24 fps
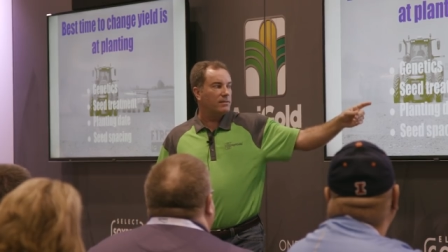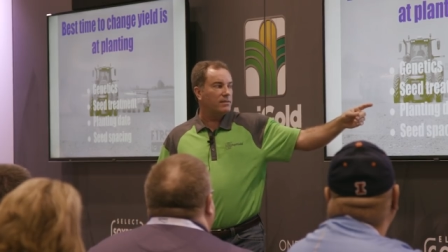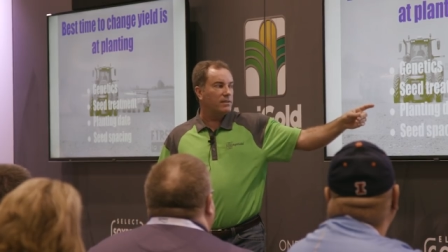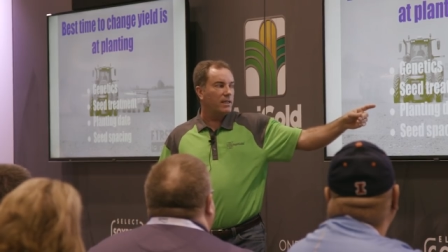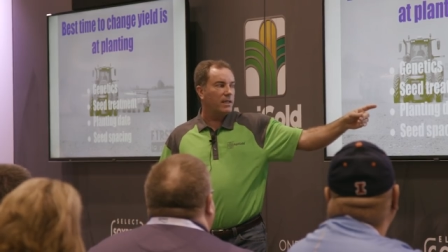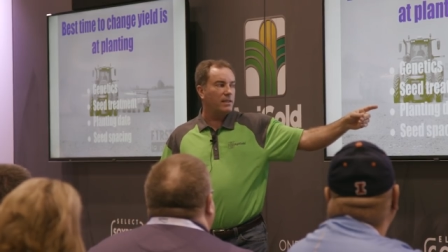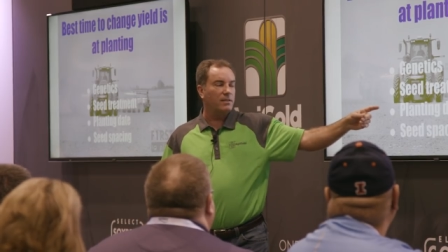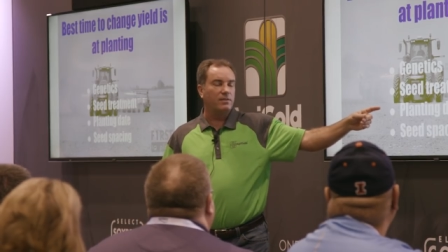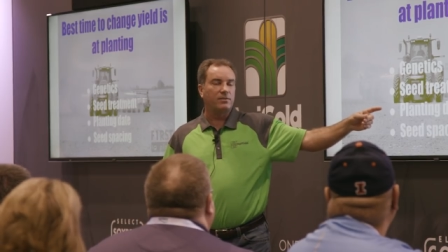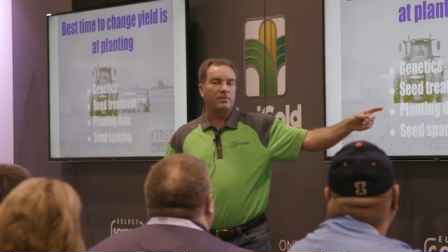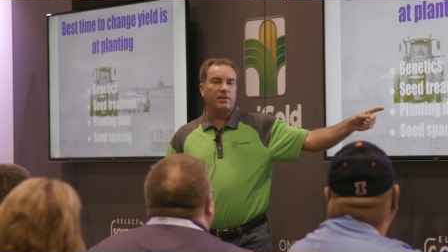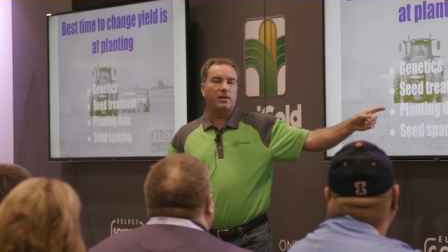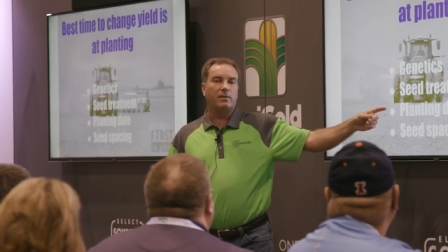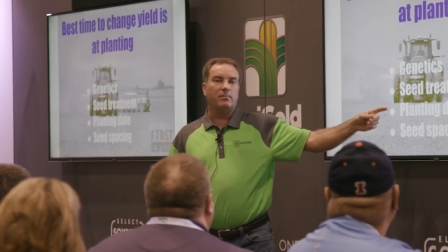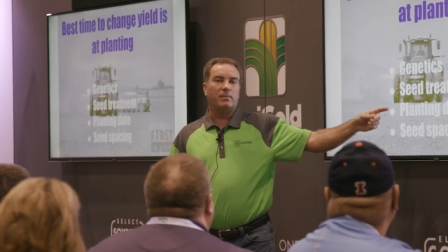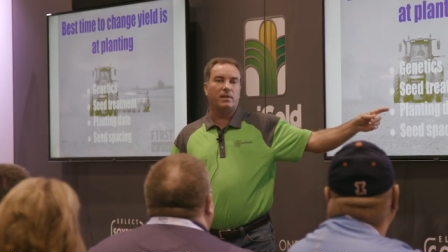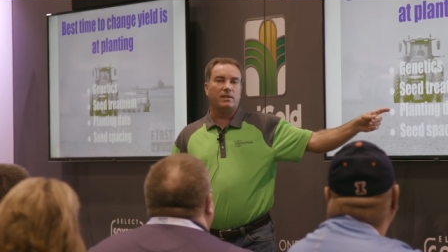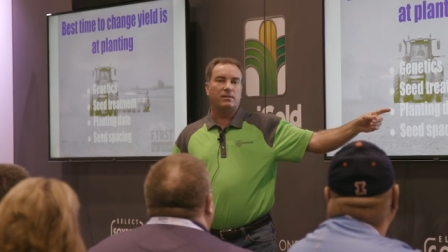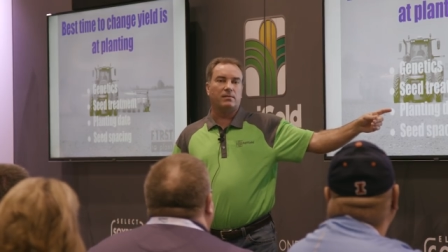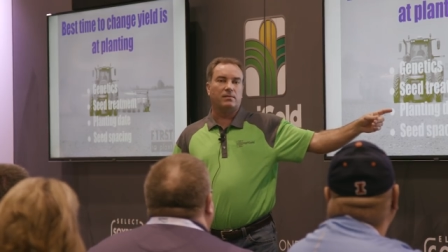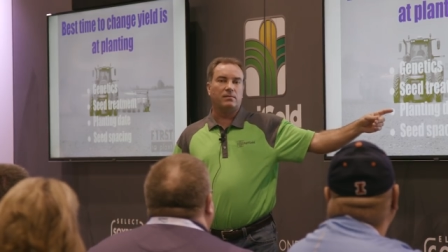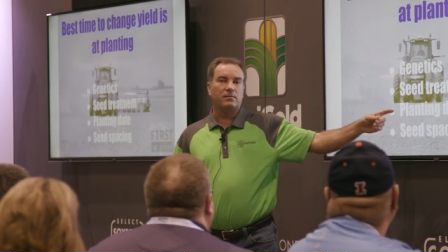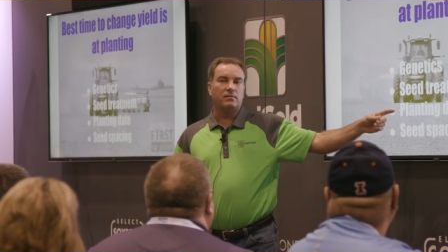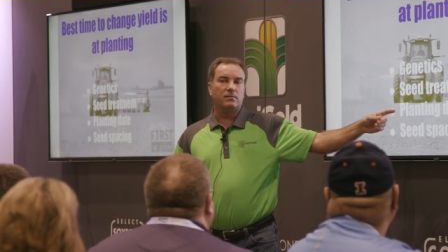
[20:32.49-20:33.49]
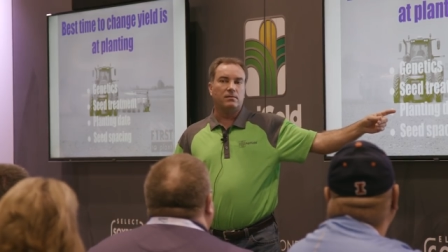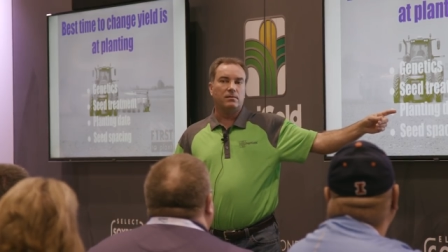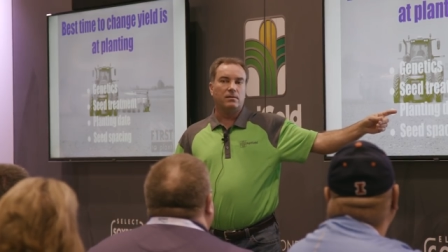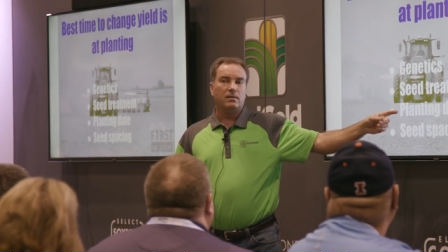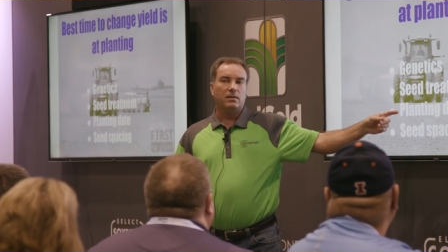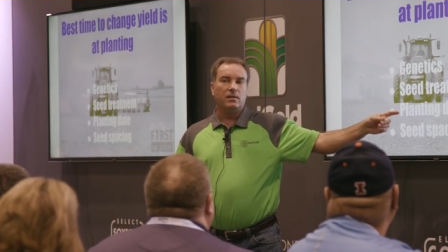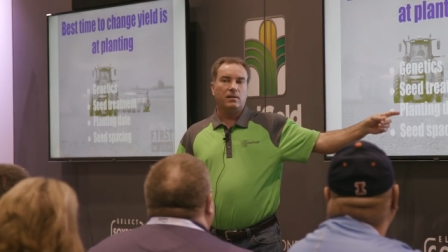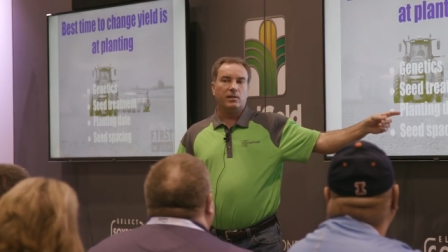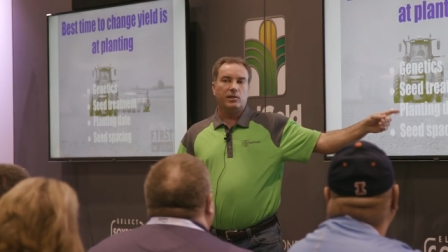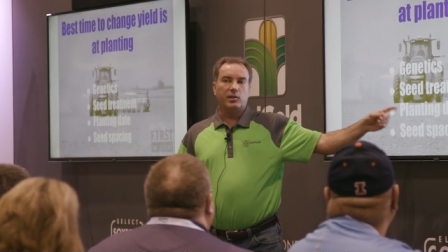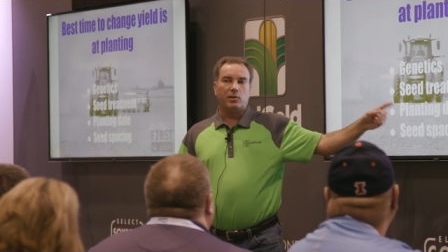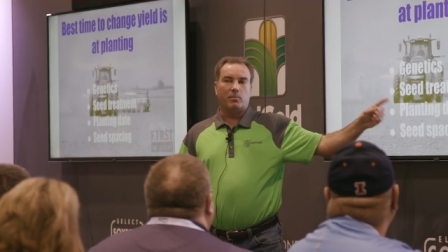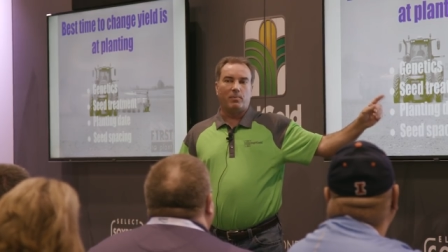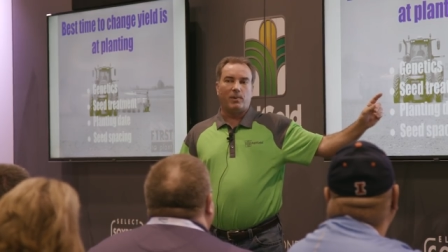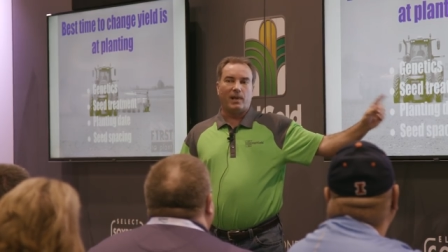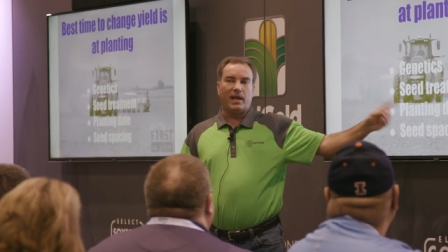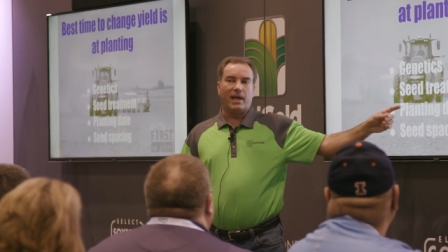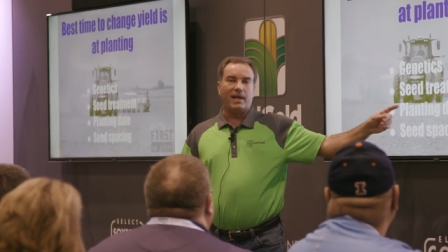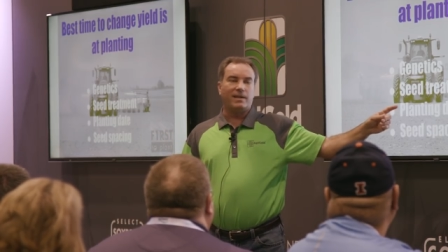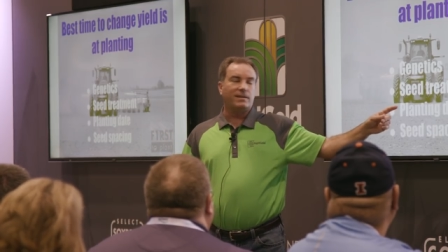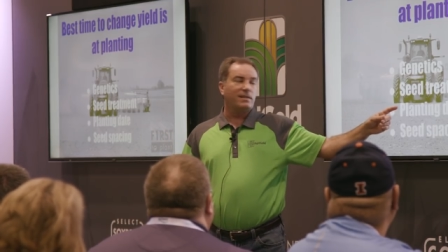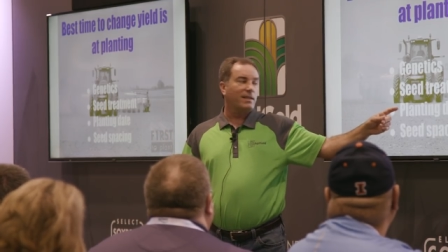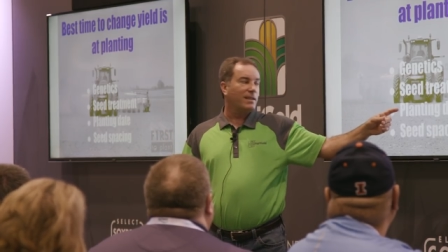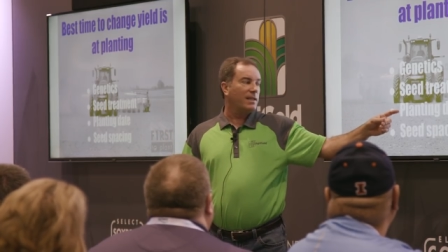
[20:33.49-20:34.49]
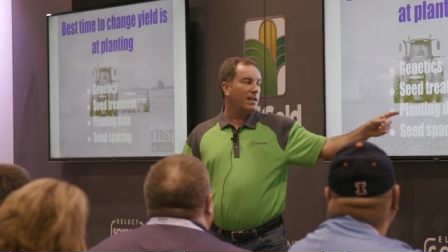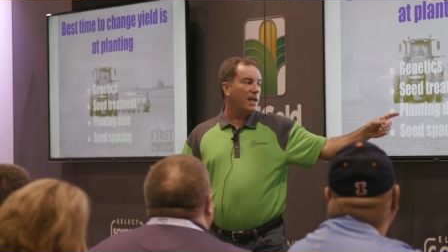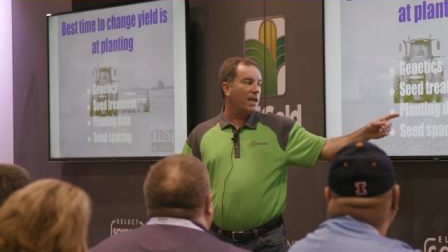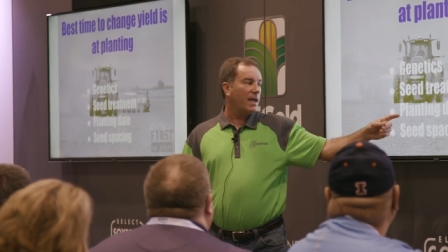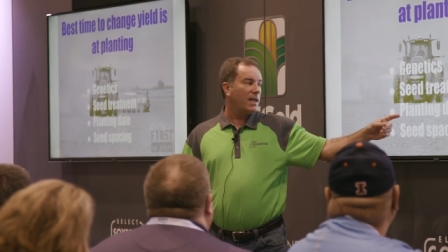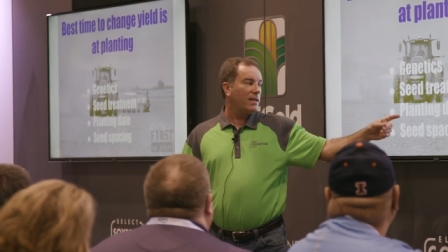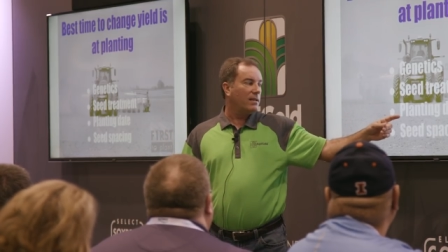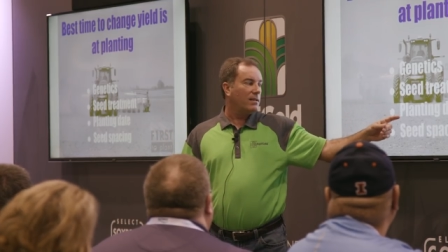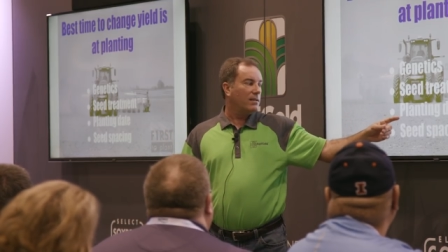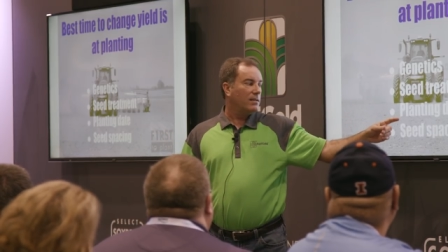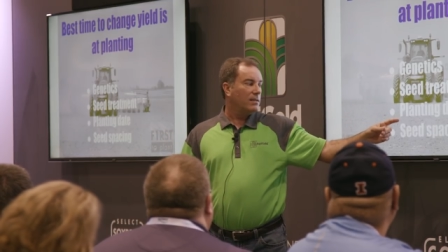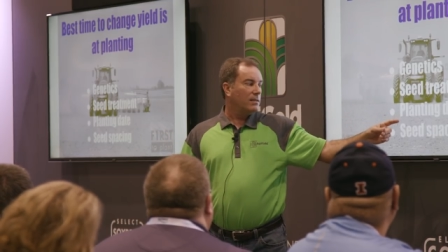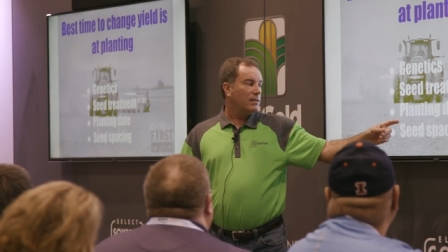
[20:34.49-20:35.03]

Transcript: seed treatments, your planting date,